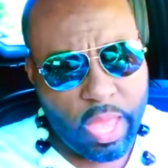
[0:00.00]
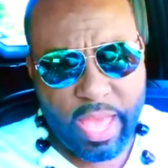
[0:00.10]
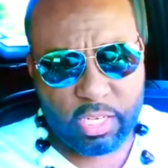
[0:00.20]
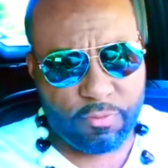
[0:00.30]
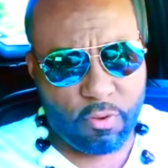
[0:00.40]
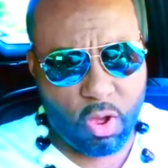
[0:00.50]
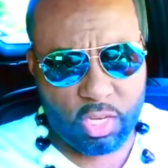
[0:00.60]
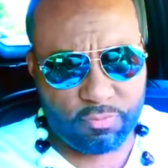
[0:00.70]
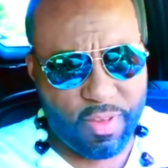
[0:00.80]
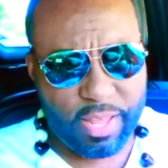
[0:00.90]
As far
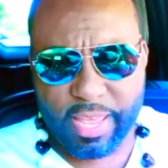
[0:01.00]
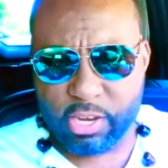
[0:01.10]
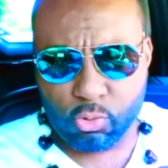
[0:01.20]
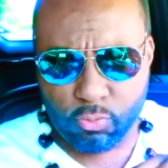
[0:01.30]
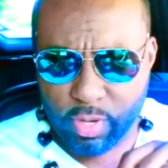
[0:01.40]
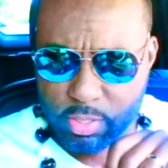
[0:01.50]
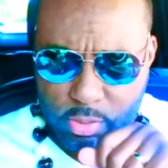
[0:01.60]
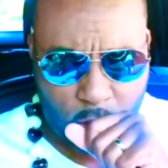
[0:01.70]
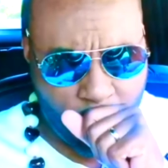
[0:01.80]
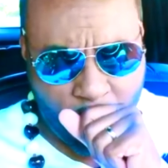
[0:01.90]
as financial risk,
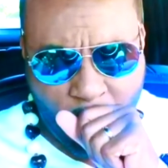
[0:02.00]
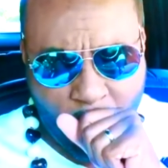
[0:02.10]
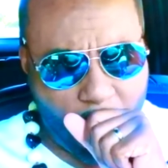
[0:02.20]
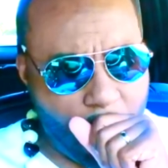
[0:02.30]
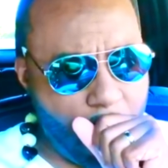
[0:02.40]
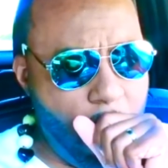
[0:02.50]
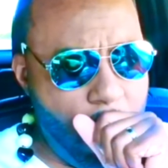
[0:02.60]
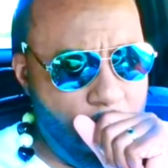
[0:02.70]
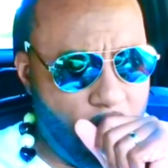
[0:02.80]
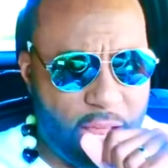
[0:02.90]

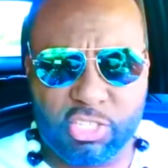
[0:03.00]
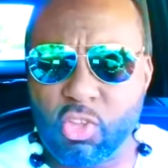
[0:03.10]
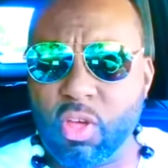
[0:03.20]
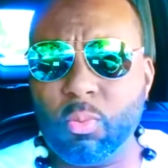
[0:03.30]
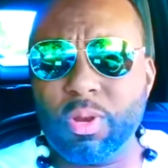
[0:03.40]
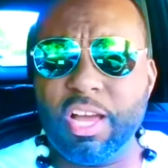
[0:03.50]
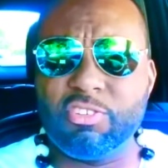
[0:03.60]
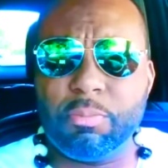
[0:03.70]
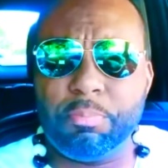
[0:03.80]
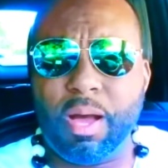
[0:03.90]
I started with
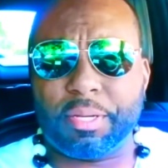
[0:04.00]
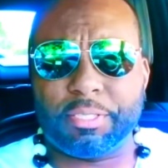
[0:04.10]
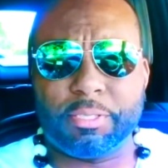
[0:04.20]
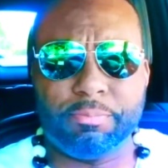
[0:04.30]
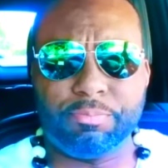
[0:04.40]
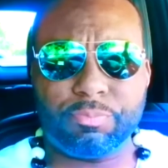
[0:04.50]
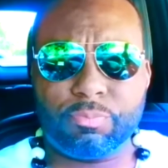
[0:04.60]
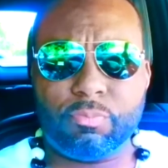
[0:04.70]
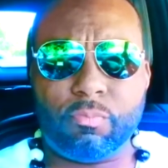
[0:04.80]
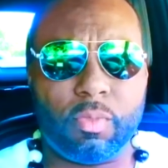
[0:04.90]
$100,
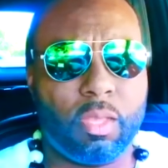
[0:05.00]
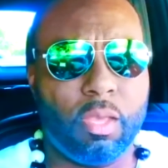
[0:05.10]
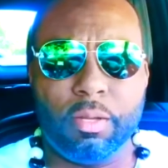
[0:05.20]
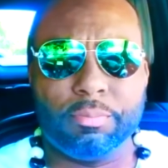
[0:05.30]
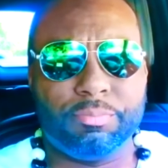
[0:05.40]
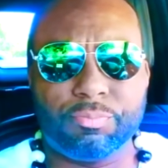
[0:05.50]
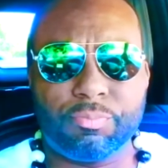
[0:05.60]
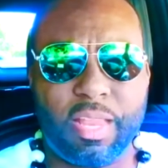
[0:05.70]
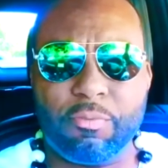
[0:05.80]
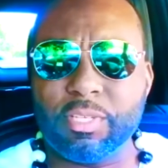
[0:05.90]

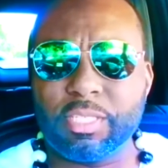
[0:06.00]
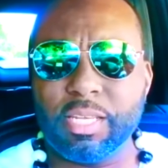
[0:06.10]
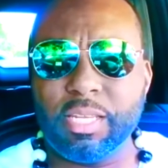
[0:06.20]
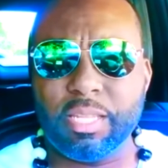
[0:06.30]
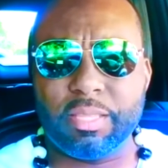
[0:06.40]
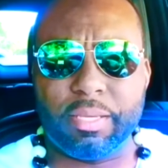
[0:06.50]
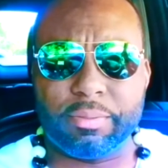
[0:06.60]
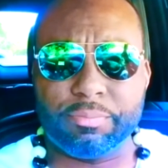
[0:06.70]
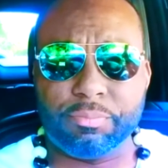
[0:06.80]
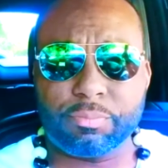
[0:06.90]
not risking anything.
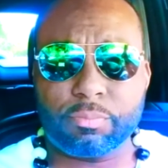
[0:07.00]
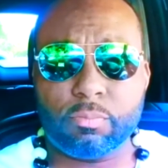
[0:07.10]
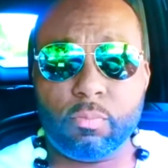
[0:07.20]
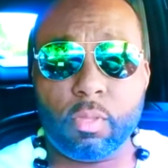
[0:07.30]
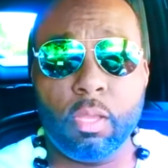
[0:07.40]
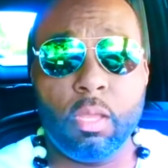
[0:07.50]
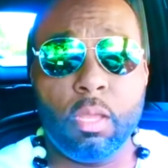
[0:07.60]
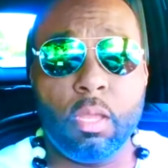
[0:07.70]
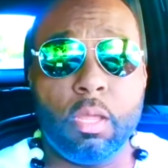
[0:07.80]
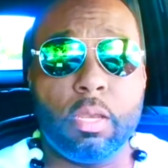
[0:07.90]

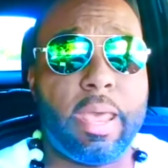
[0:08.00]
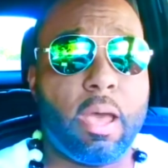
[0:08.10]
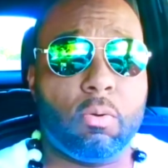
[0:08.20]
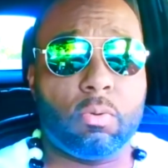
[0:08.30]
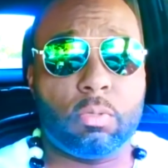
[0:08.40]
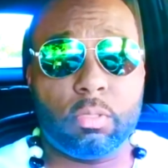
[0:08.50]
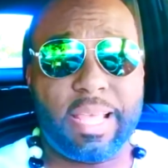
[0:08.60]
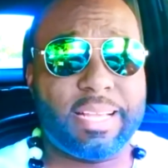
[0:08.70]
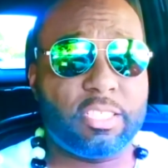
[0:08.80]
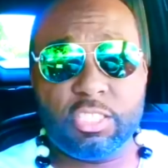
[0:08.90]
Now,
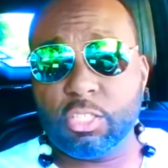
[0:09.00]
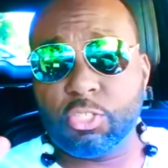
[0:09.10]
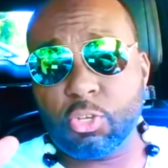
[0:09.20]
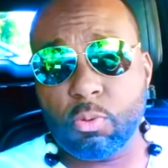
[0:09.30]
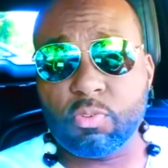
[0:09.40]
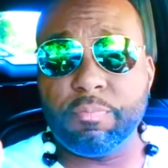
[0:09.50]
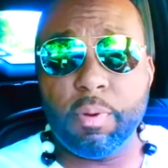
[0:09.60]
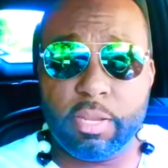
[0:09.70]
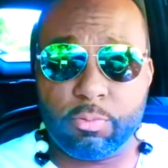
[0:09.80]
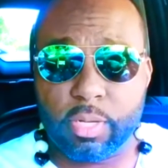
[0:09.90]
that's just in terms of
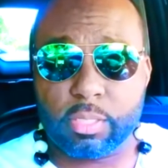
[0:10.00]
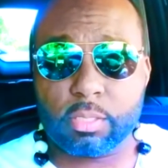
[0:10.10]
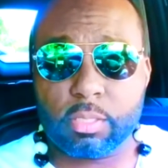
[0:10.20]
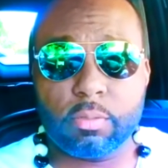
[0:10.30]
money risk.